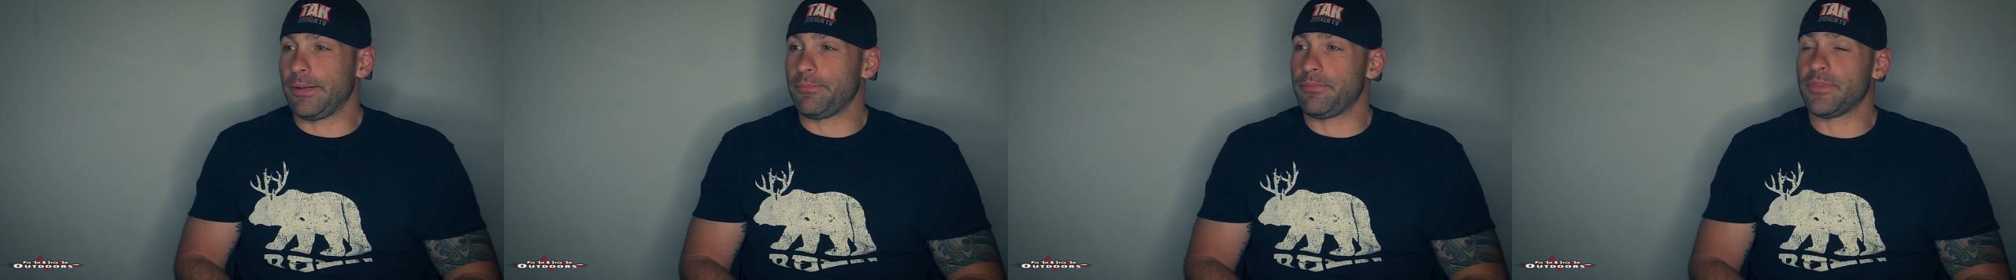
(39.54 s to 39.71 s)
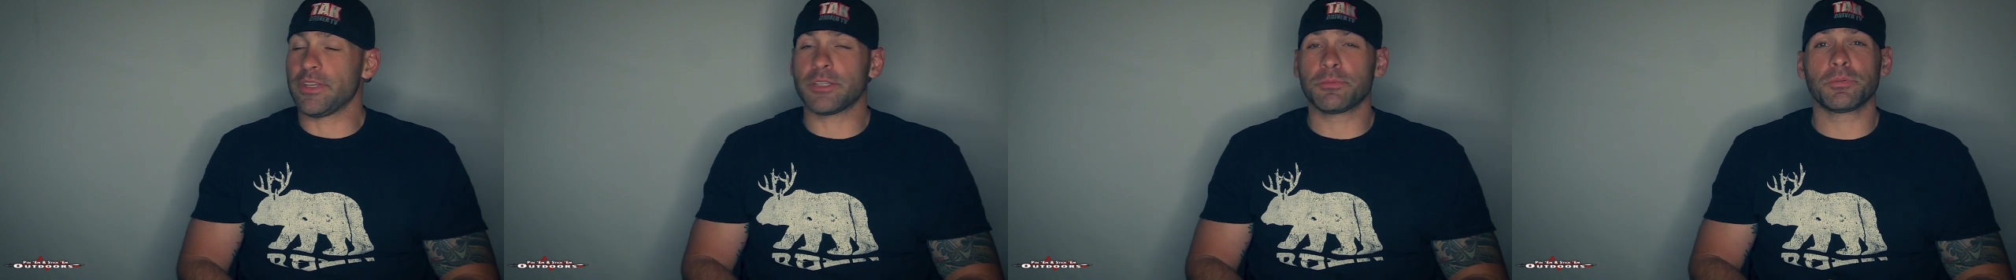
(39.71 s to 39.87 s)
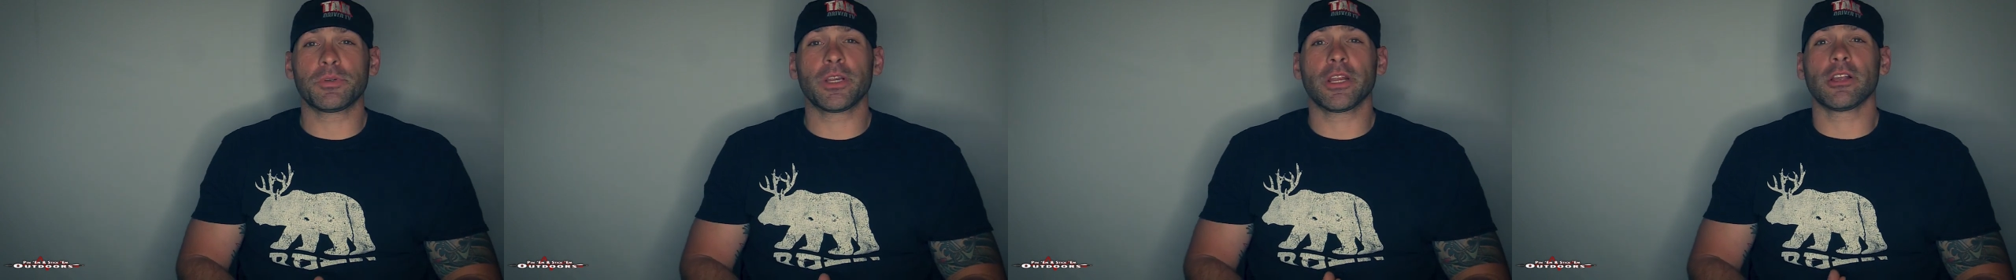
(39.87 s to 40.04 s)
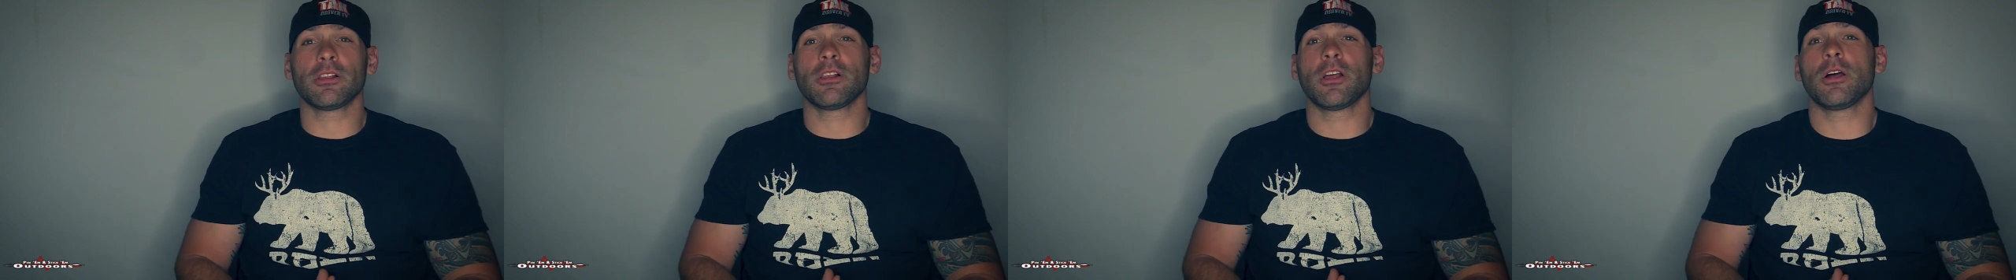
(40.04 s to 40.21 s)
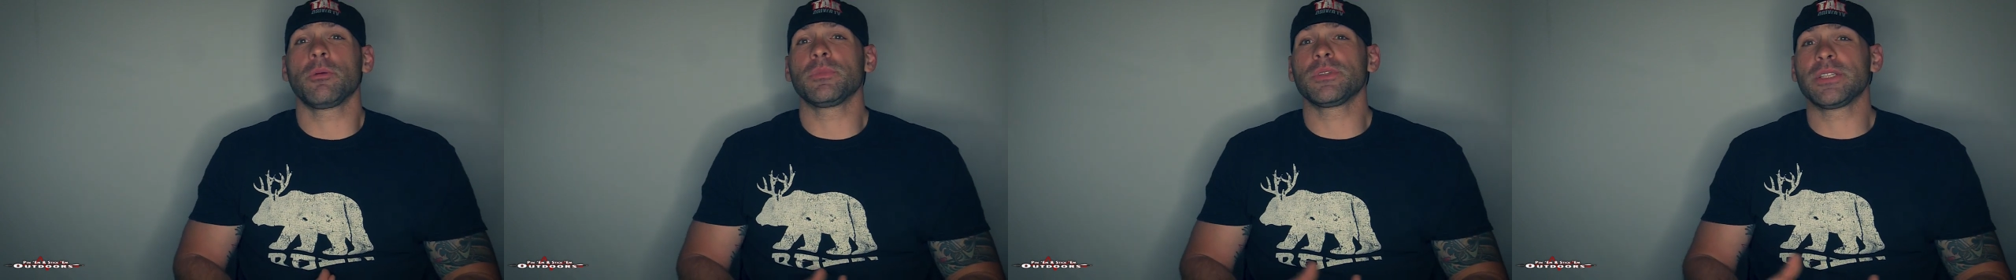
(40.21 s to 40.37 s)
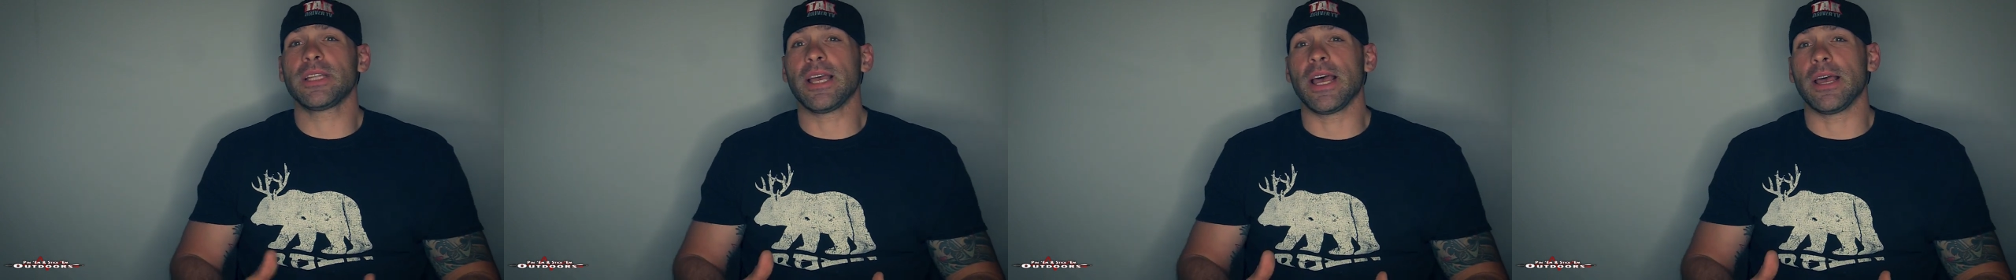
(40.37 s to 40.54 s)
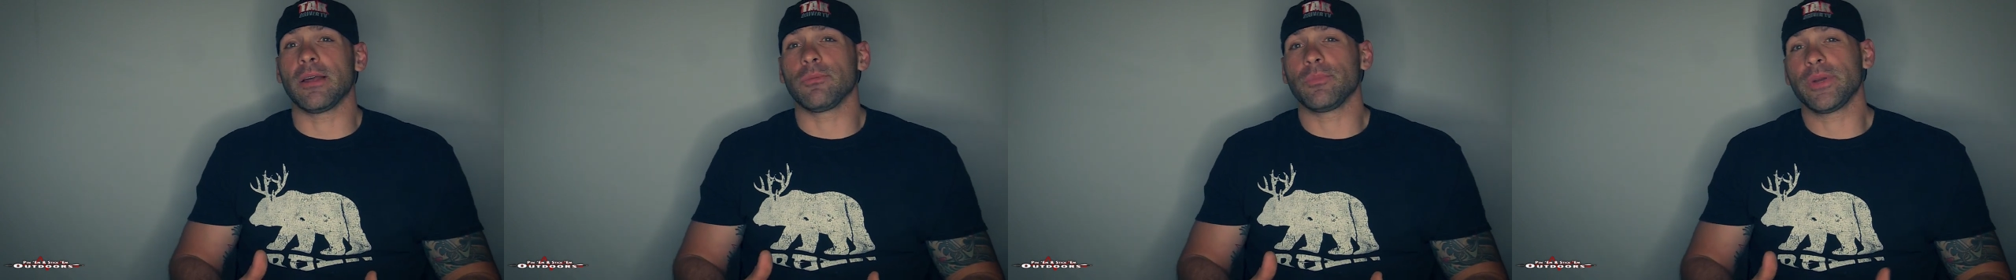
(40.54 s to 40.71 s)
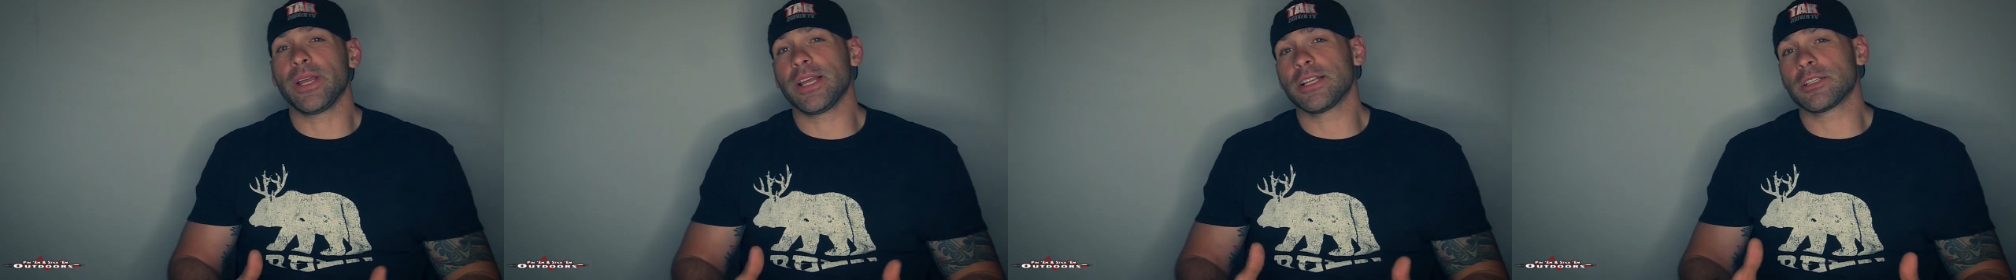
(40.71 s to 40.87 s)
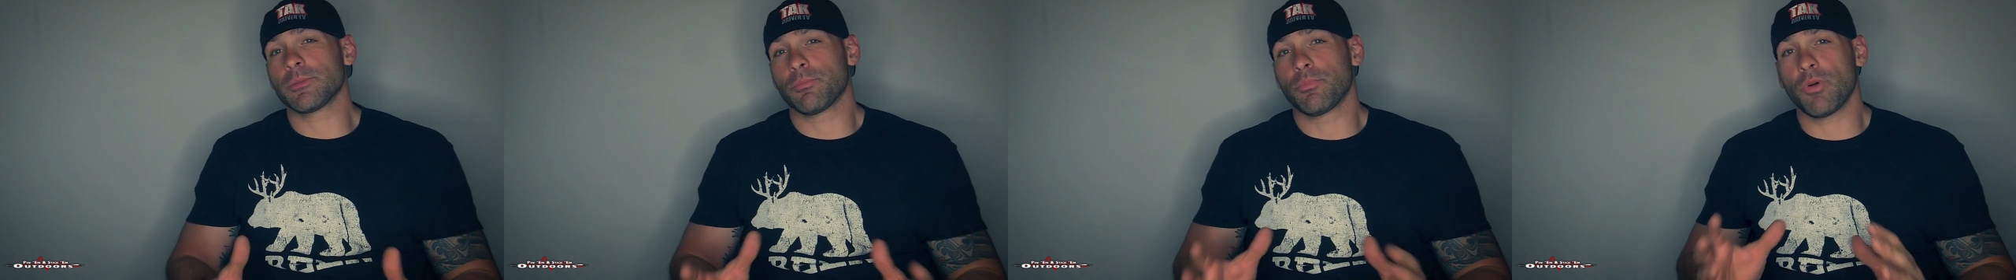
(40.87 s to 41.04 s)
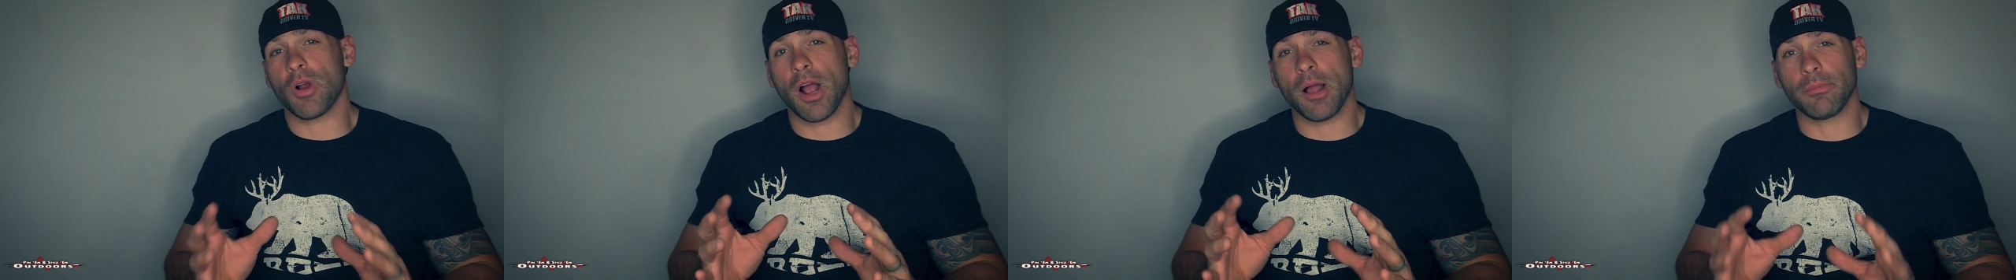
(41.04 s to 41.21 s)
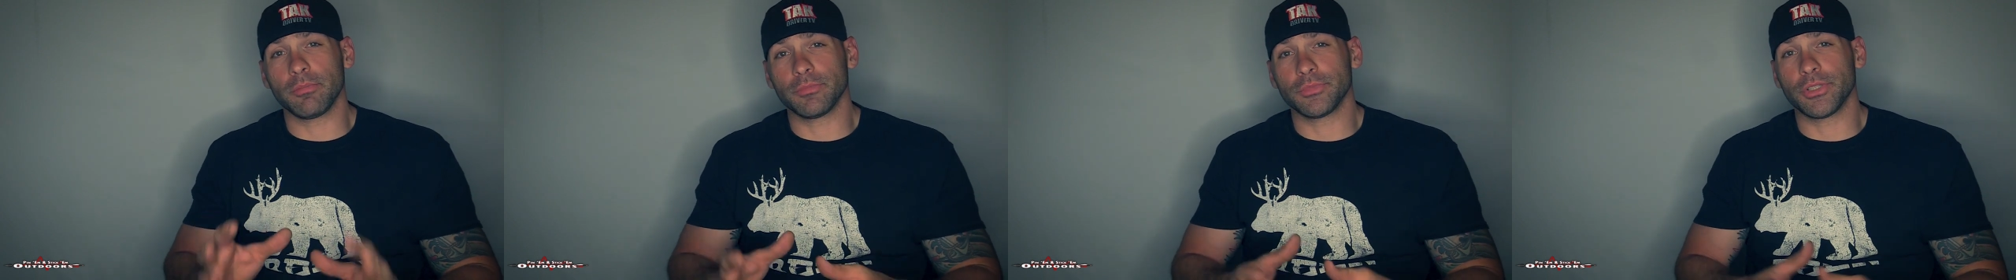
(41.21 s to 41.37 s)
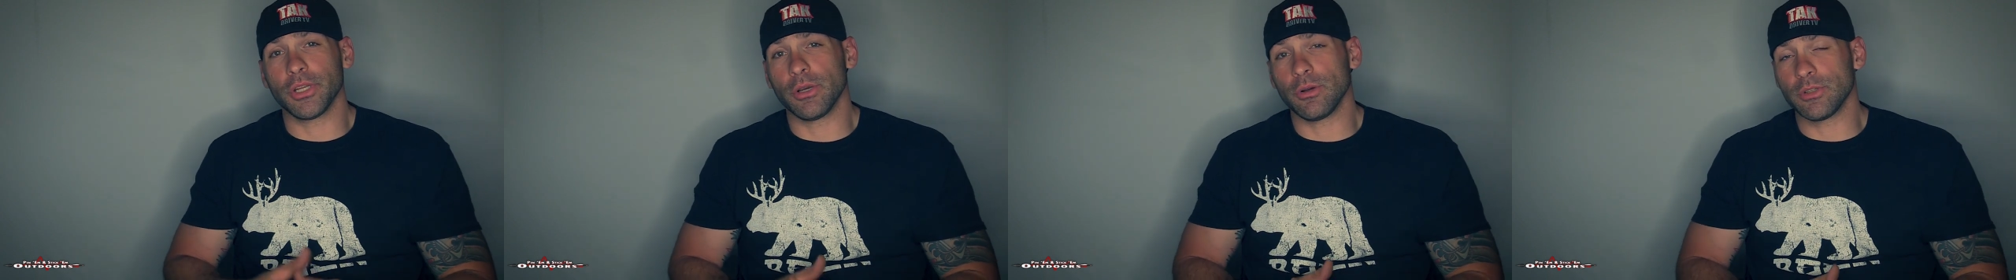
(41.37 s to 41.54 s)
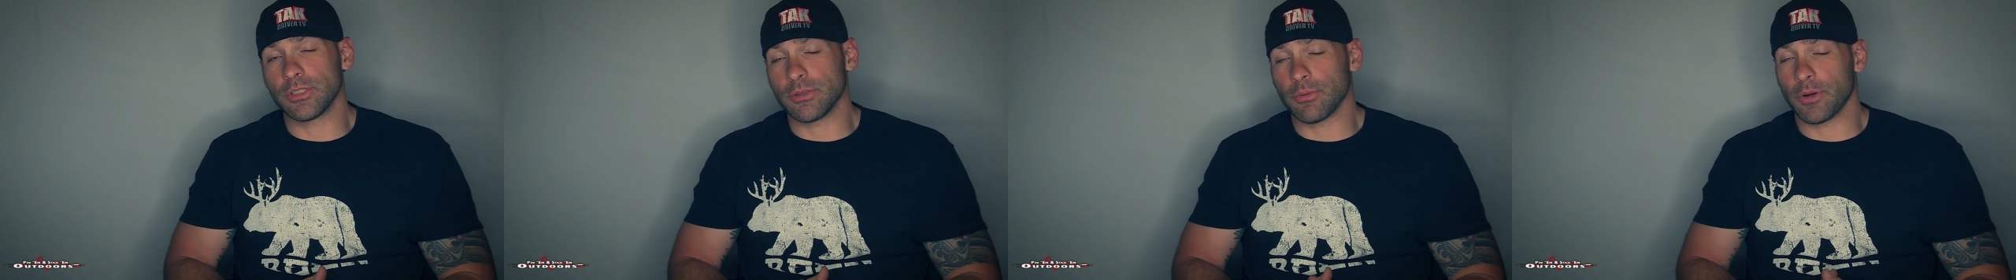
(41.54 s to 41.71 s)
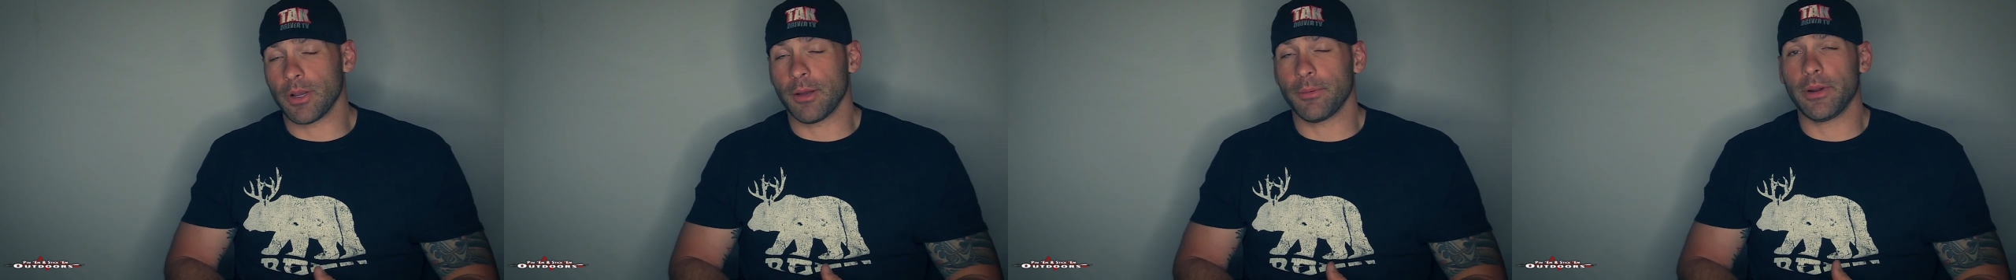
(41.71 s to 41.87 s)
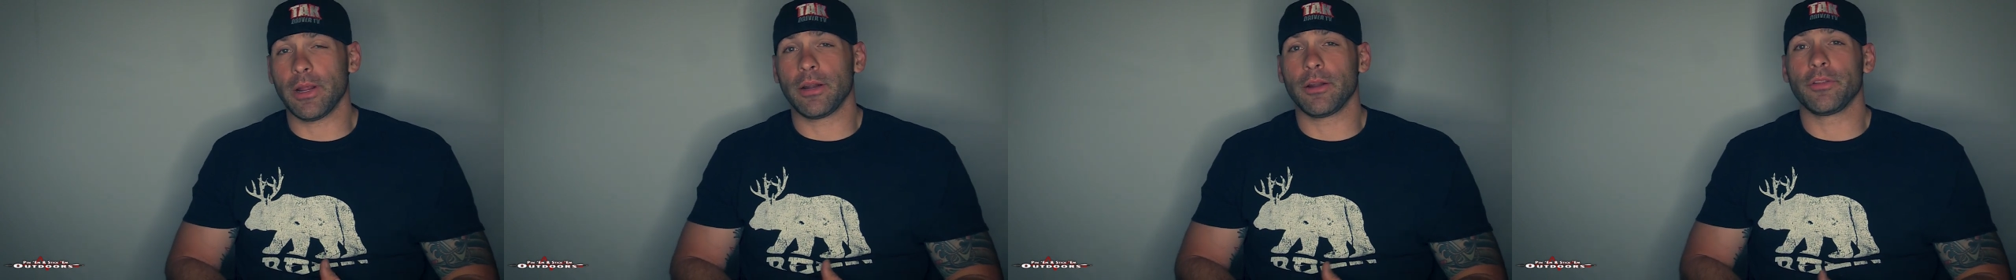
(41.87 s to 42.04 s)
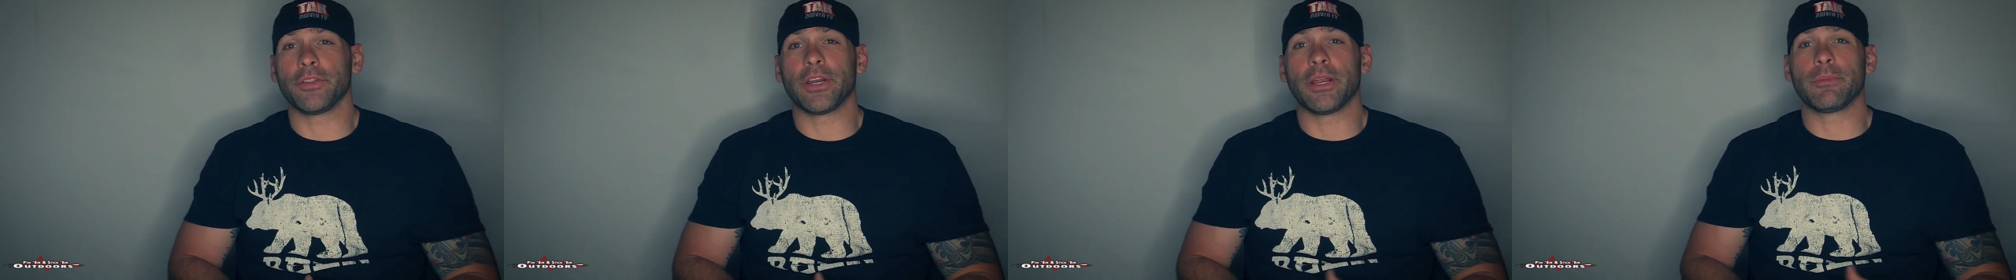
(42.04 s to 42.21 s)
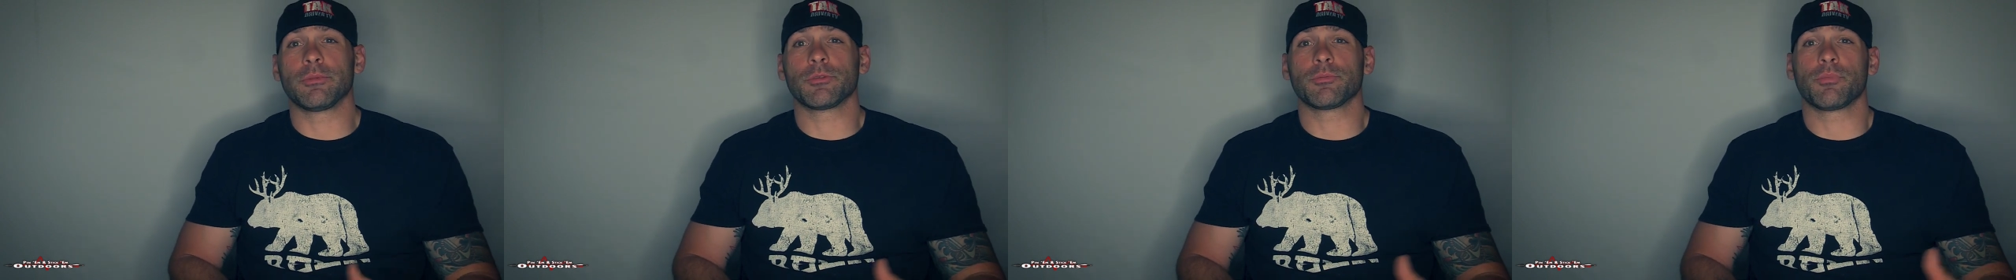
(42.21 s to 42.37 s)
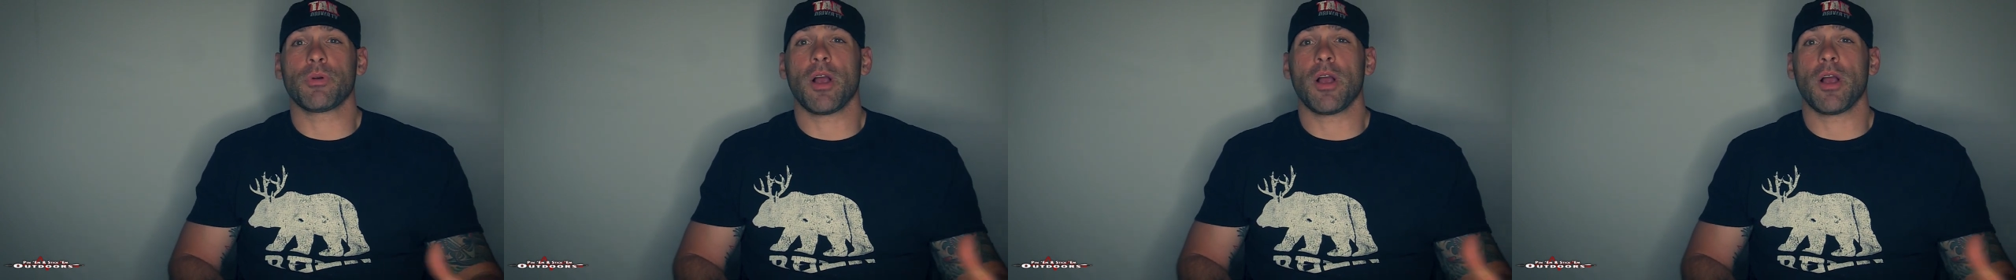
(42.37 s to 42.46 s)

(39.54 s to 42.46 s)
This particular hunt was that. We had some problem does that were coming out on the neighbor's